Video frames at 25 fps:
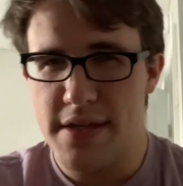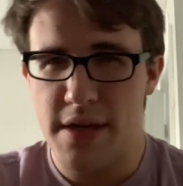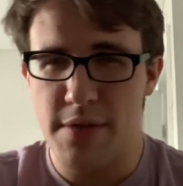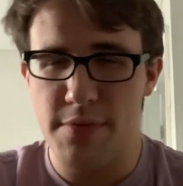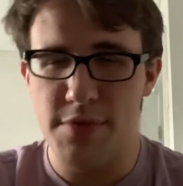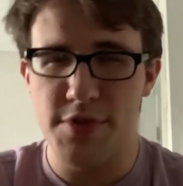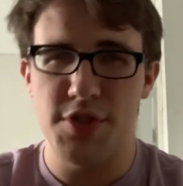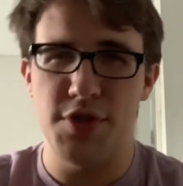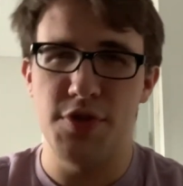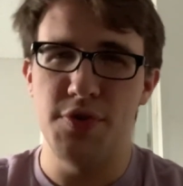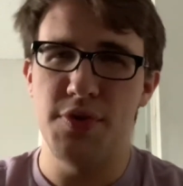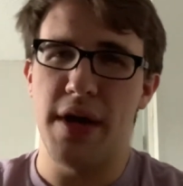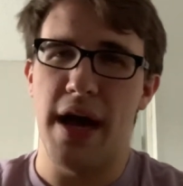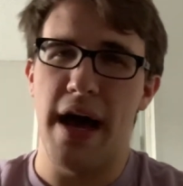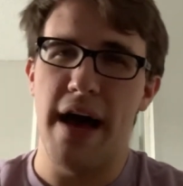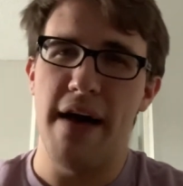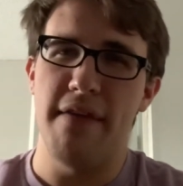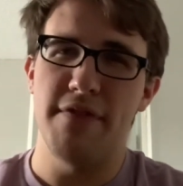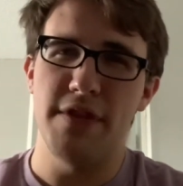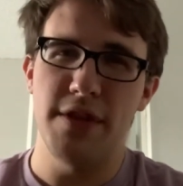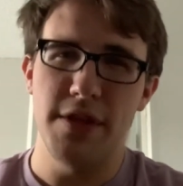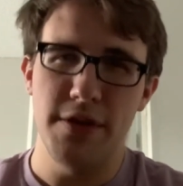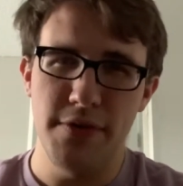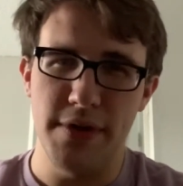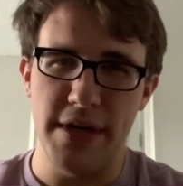It was too
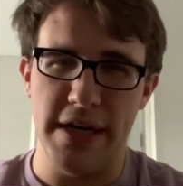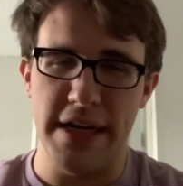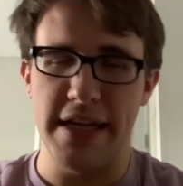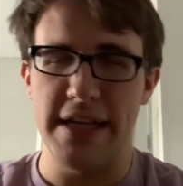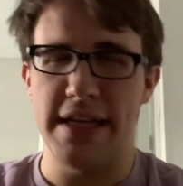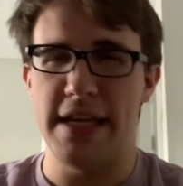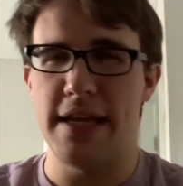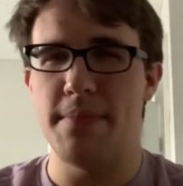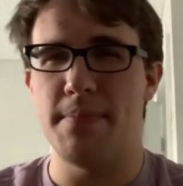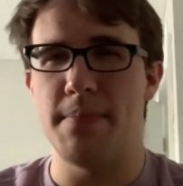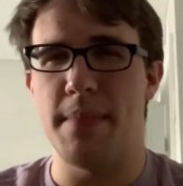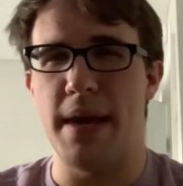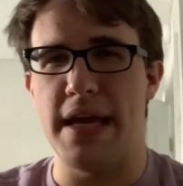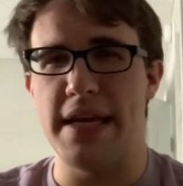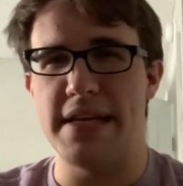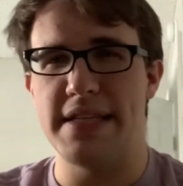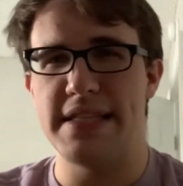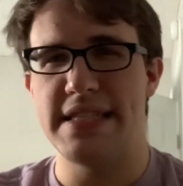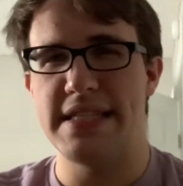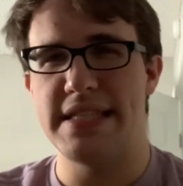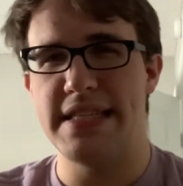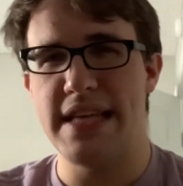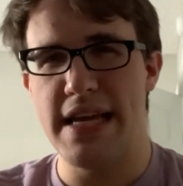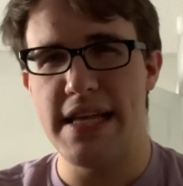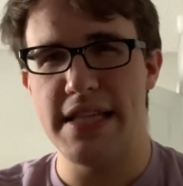convoluted. It didn't make
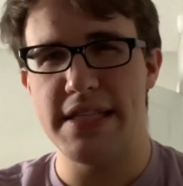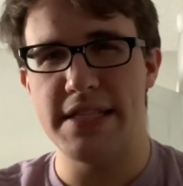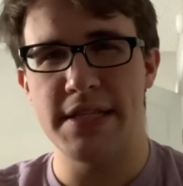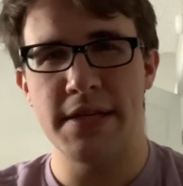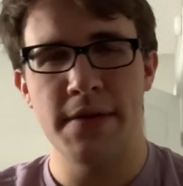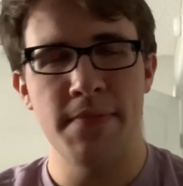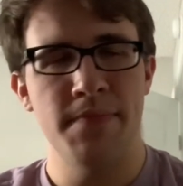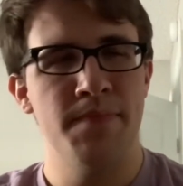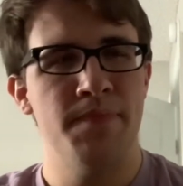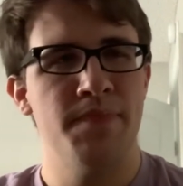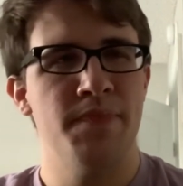sense.